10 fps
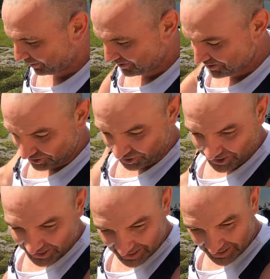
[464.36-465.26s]
Bone
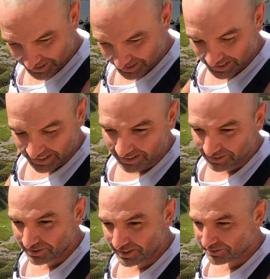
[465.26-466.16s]
dry,
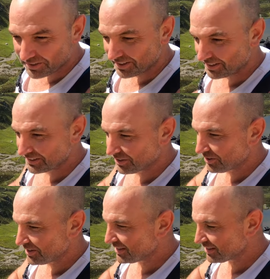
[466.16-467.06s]
not even a
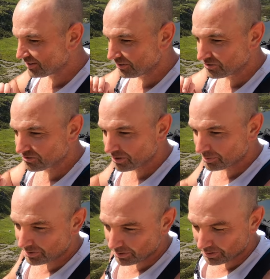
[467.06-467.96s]
tiny
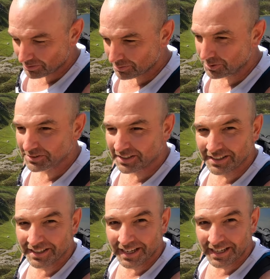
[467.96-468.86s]
droplet of
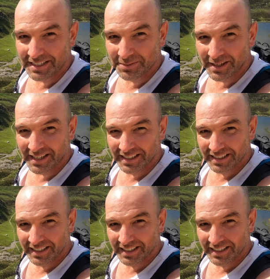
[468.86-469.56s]
water anywhere